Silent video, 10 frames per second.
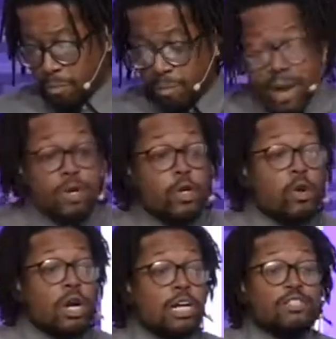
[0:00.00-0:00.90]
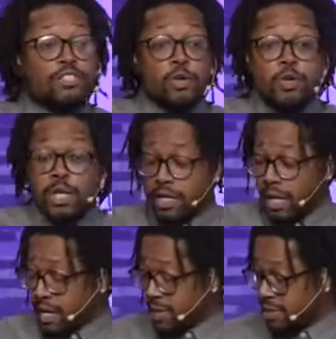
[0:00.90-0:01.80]
Maybe you're a student
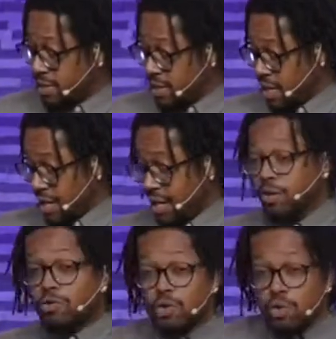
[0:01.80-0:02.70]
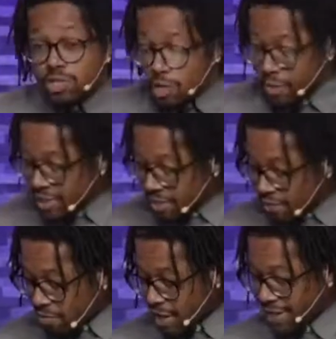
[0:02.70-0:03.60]
and and I know school's a little bit
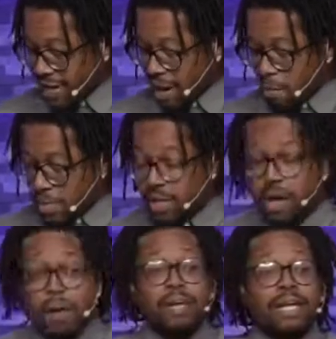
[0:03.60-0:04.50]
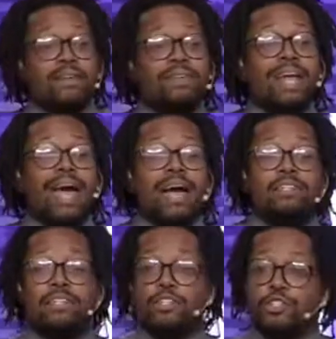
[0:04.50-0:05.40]
different right now, but but even
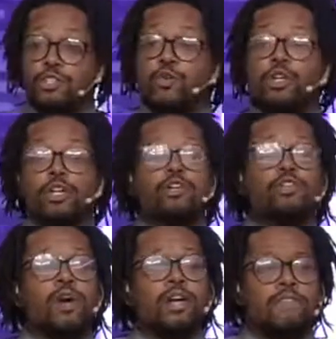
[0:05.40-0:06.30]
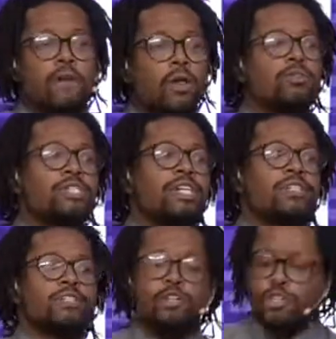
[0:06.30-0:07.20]
as a student, you're trying to follow
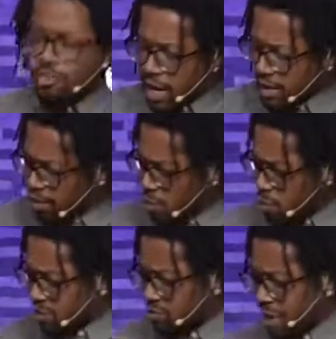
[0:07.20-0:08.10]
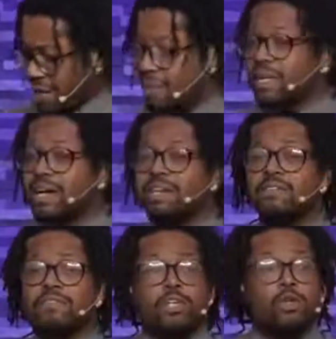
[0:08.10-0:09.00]
Jesus. You're trying to do what's right, and because
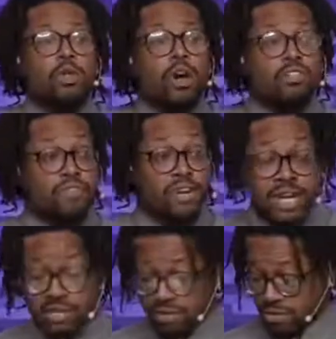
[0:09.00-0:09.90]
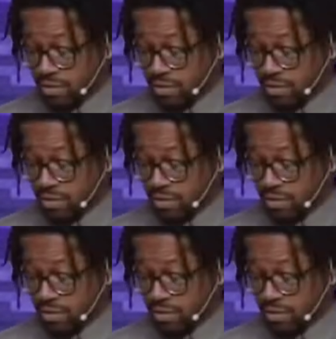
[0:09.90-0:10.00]
of it, you lost friends.